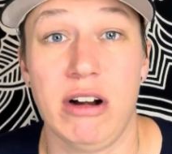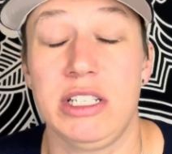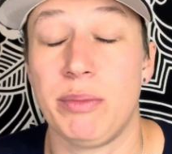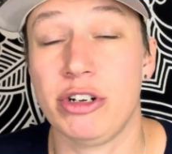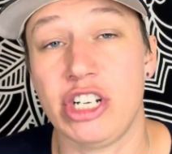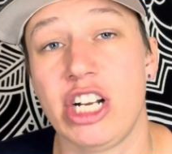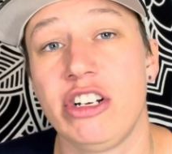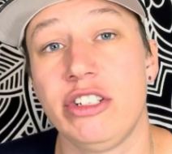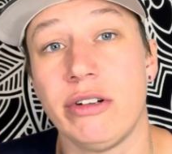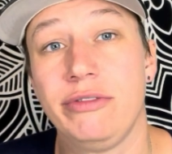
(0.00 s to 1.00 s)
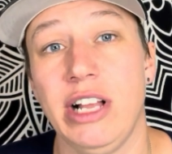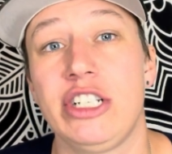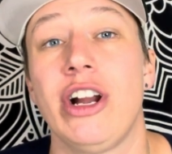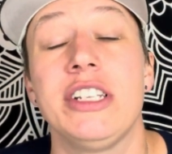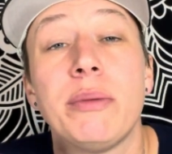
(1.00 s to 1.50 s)
as a projector, as a
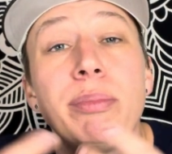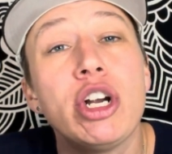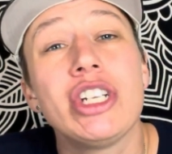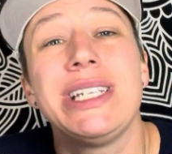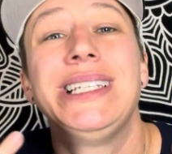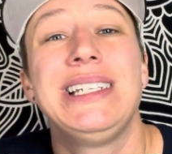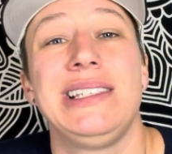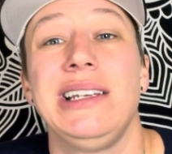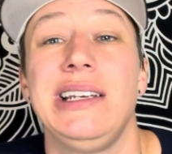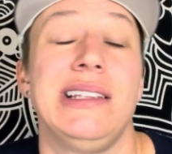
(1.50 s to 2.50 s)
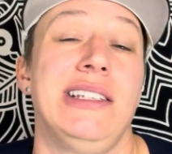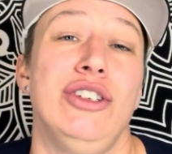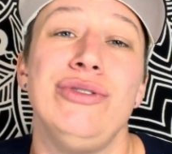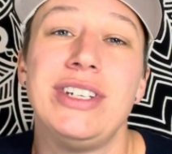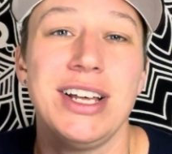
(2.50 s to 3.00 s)
reflector, as a person listening to this who
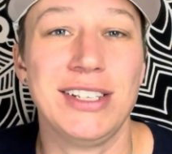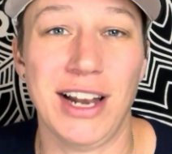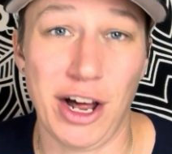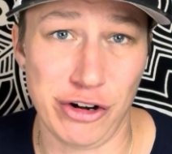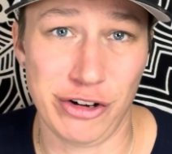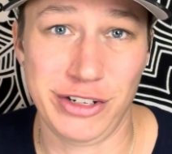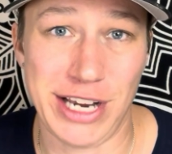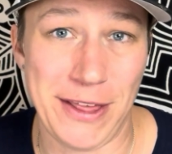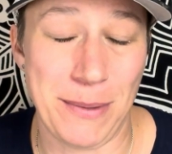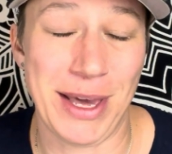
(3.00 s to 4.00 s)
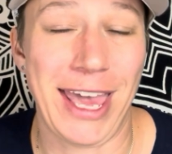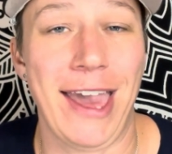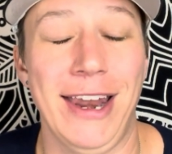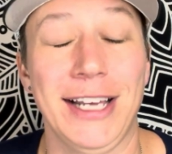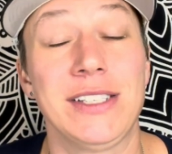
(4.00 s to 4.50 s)
doesn't understand the
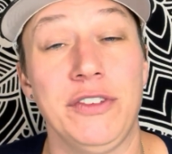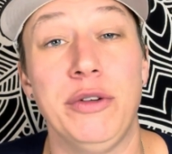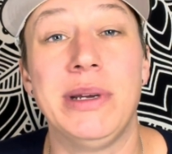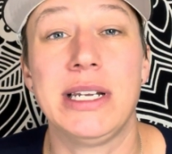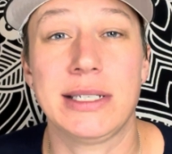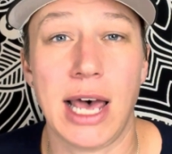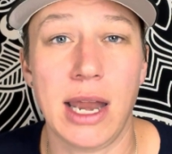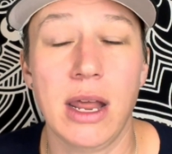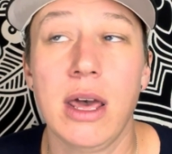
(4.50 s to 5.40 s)
mechanics of human design,